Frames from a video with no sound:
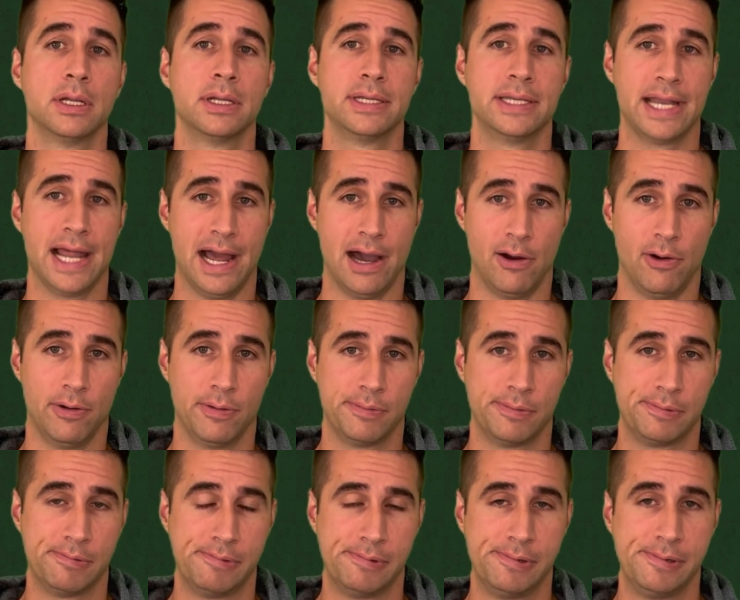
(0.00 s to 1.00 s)
Now,
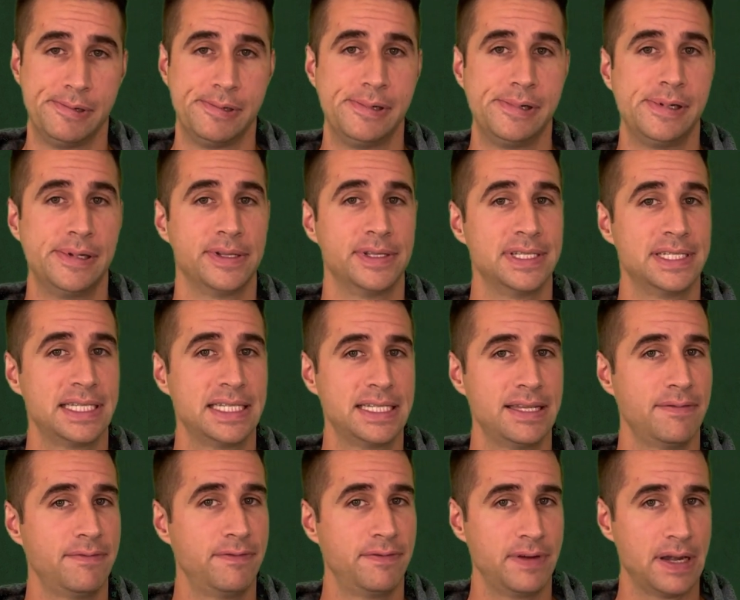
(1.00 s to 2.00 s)
this is
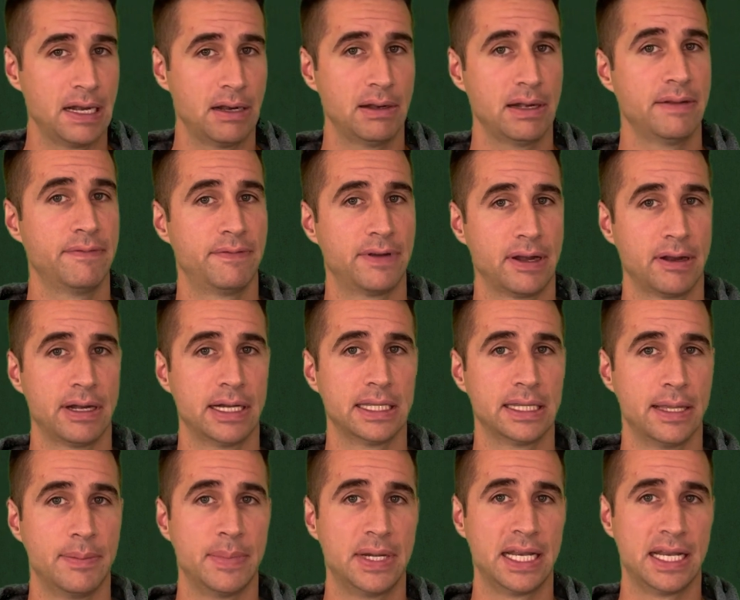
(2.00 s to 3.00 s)
a very, very
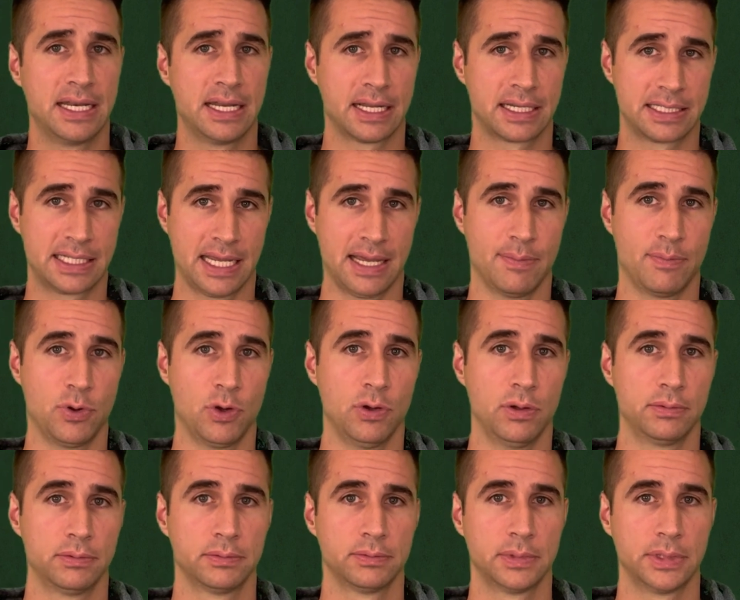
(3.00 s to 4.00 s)
limited
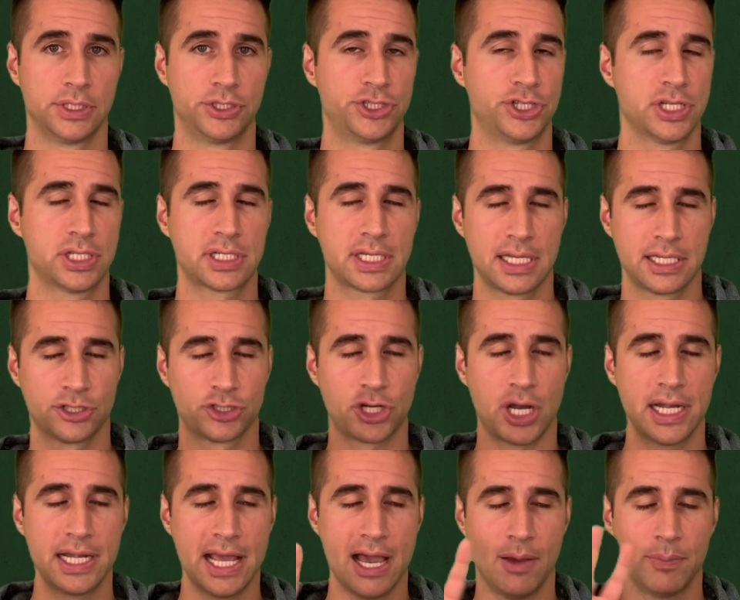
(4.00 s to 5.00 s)
example. It's just
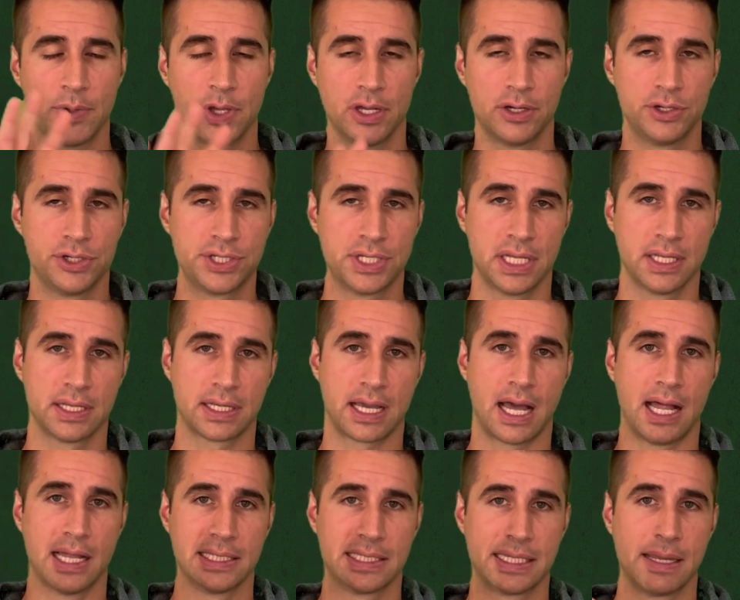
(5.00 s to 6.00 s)
trying to help you understand the
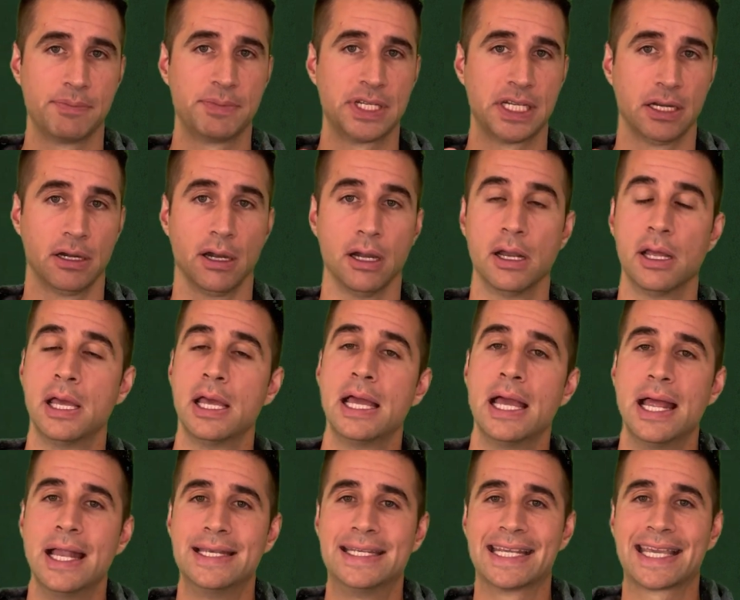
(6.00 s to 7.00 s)
concept here.
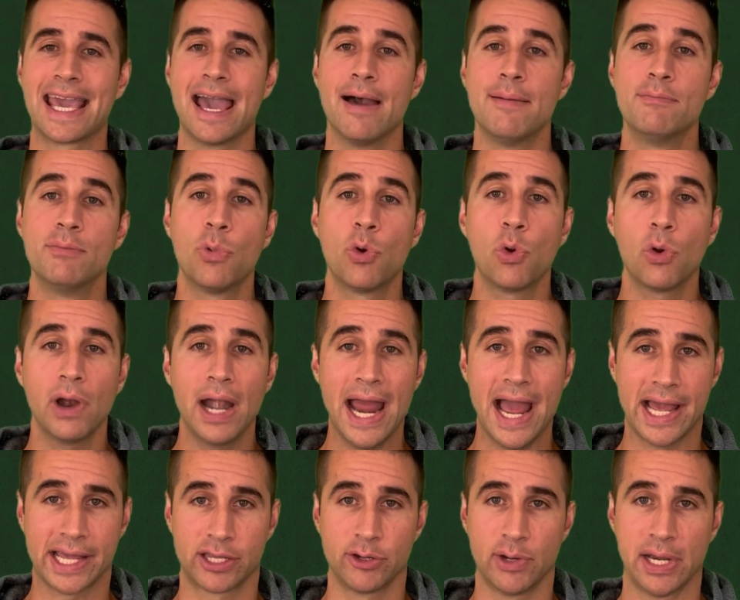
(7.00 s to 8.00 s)
To get a more
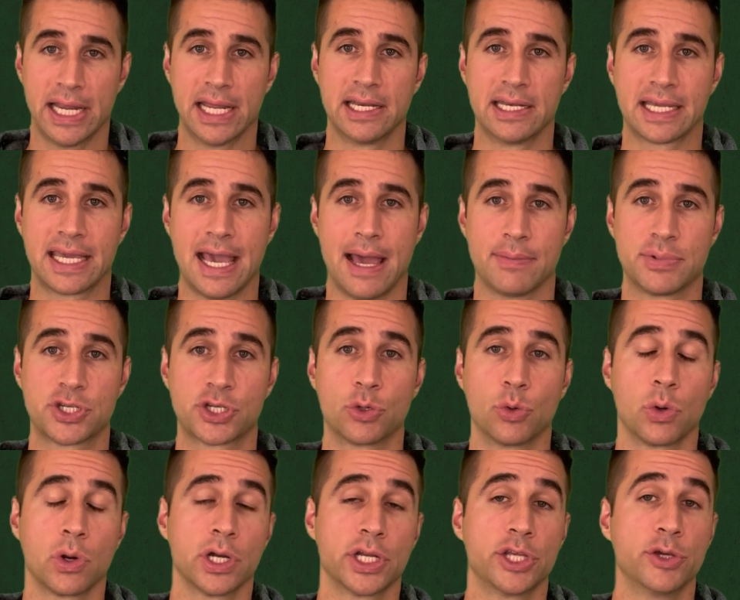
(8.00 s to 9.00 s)
accurate handicap
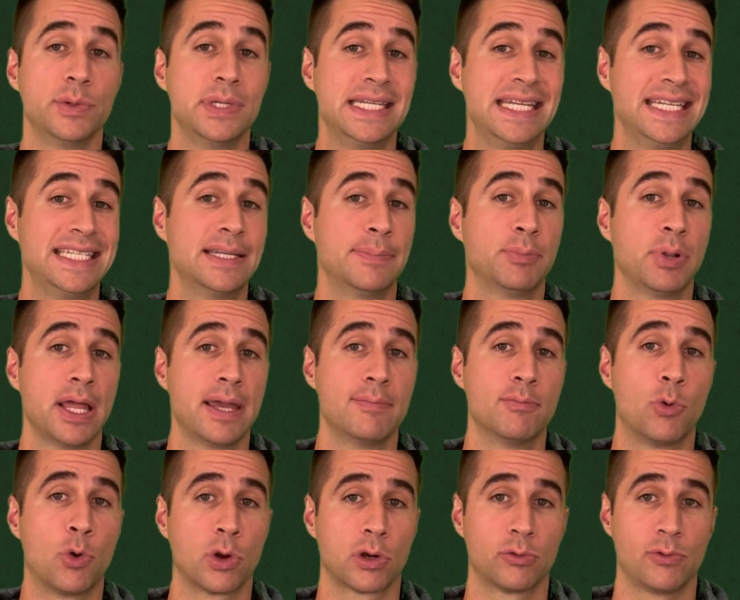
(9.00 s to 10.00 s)
score, you would need to play
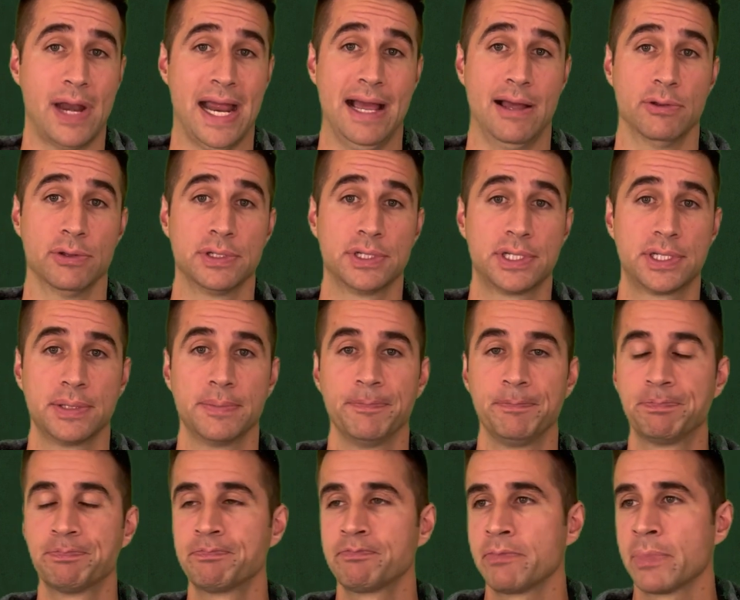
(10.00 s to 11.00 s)
more rounds.
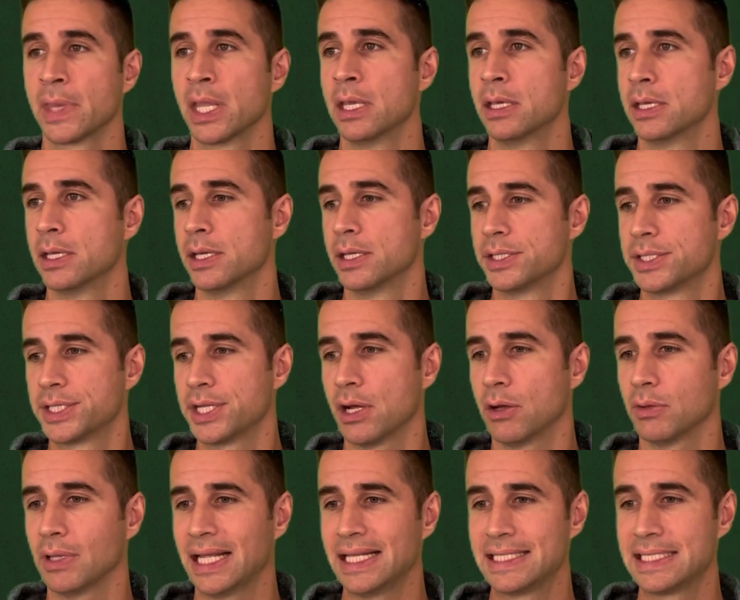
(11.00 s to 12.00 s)
So
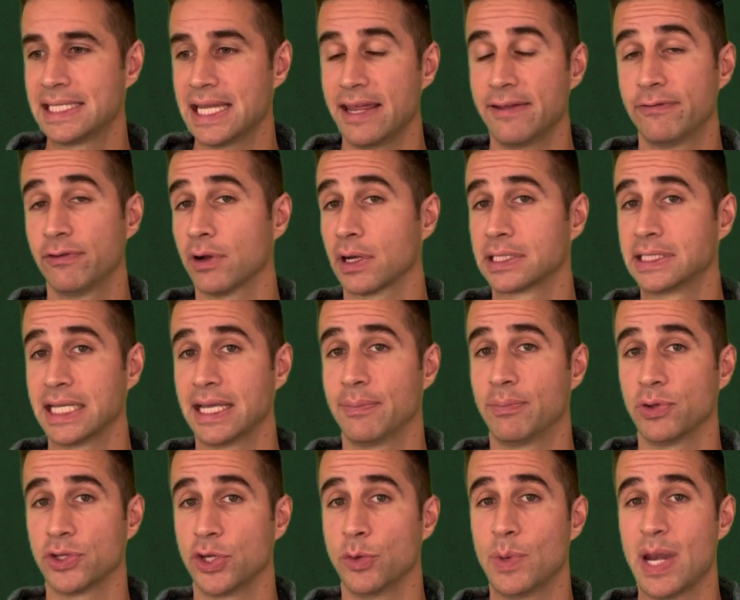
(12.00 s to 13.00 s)
let's say, for
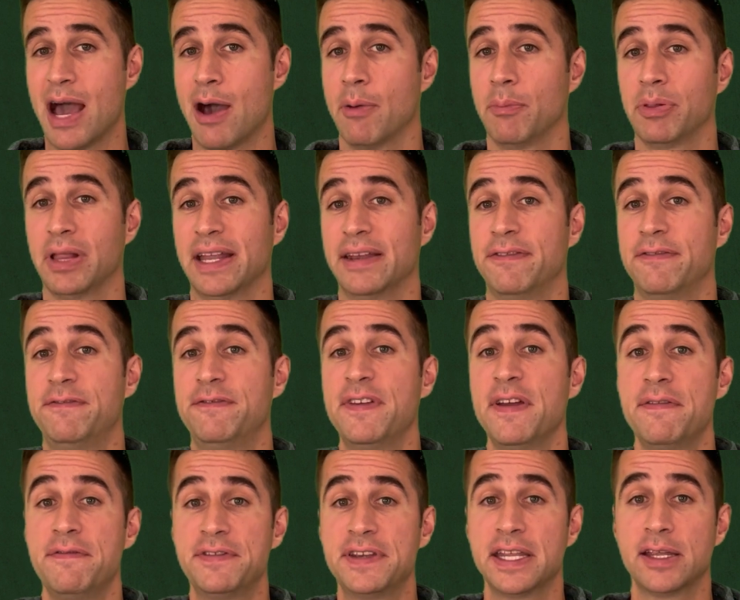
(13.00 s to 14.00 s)
example, you went out and played
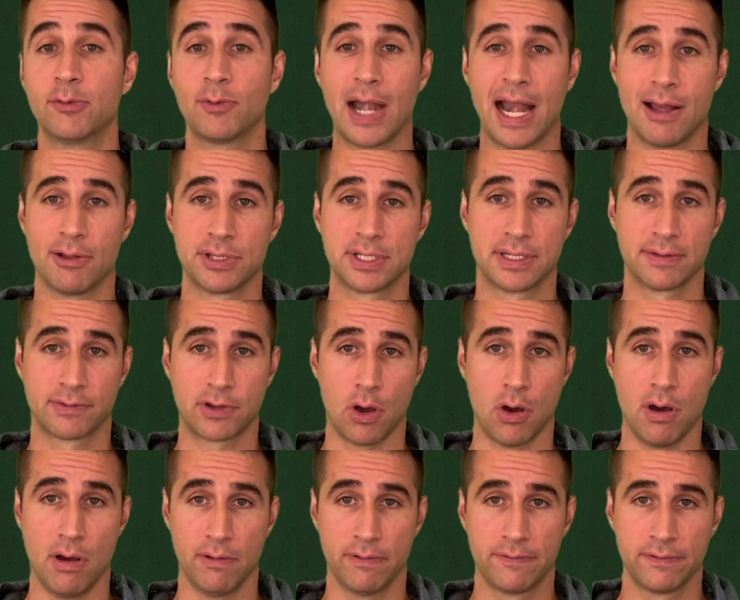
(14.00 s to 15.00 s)
50 rounds of
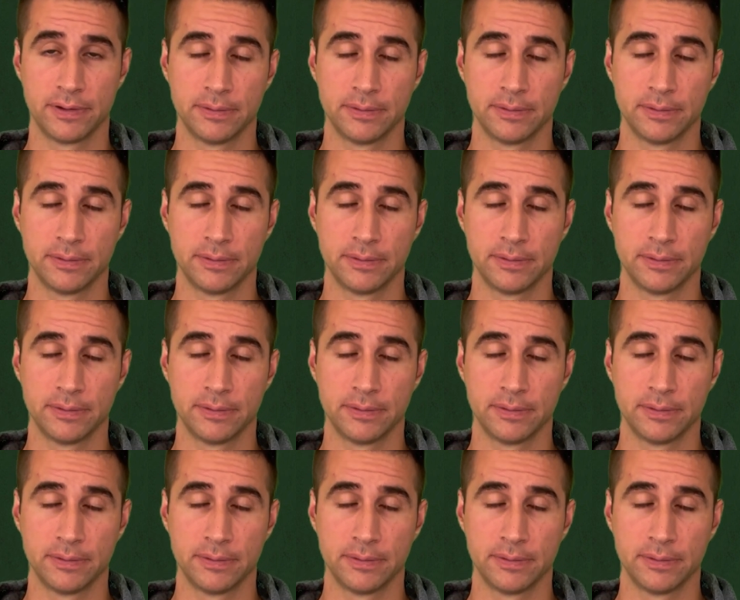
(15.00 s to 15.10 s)
golf.